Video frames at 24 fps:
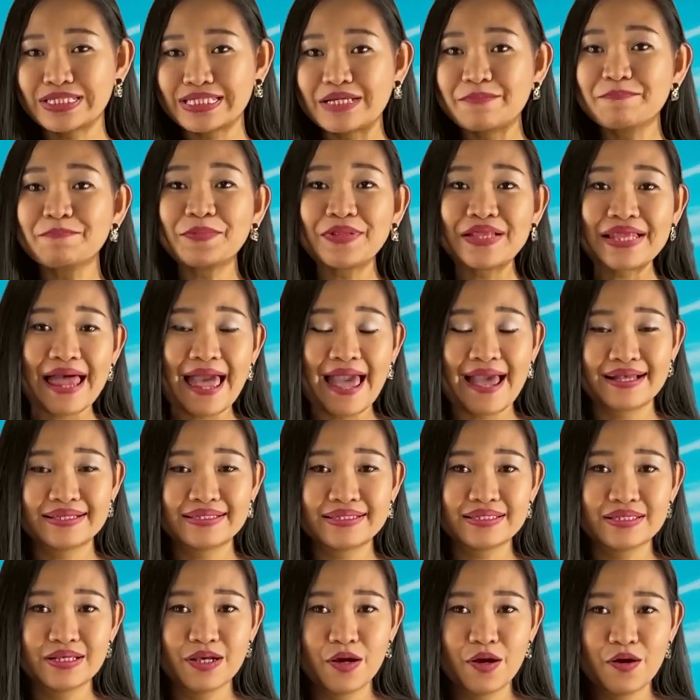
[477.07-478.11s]
and
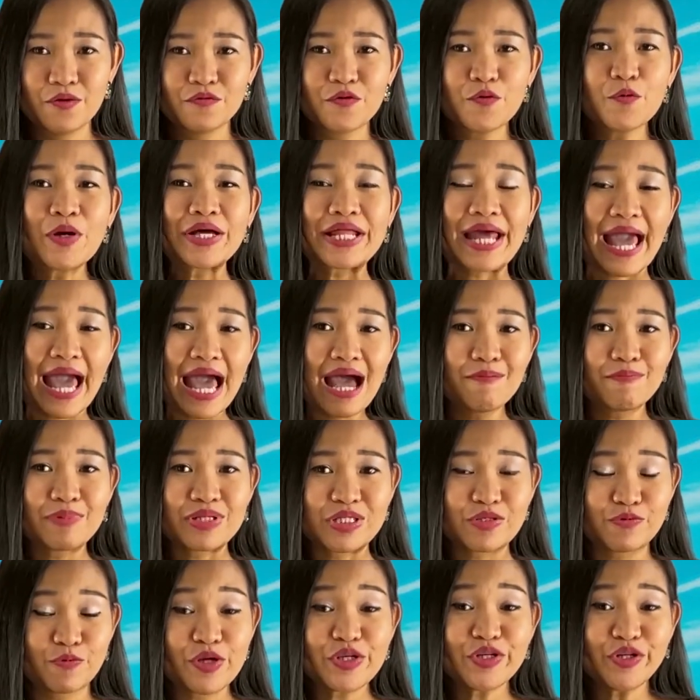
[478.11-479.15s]
plans for what
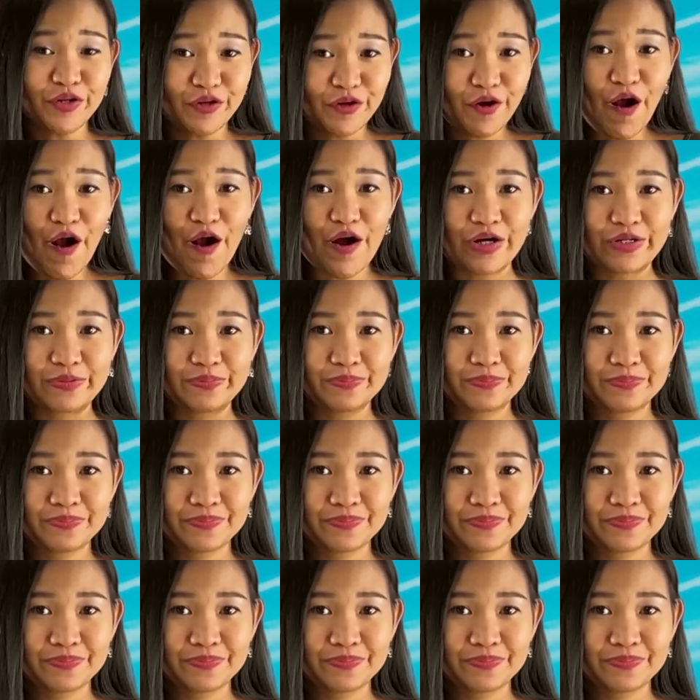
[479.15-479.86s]
happens when you're gone.